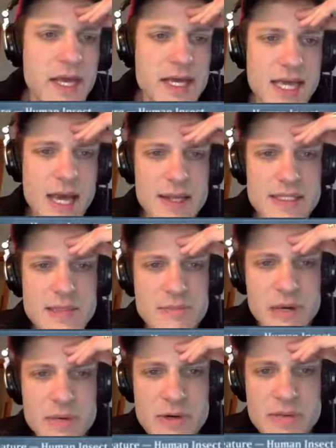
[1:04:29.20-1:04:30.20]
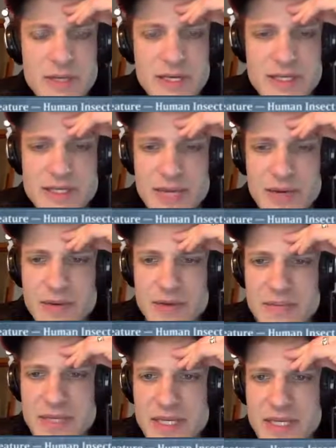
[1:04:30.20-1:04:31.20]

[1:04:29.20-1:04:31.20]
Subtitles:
Yeah, that's a bummer because that would be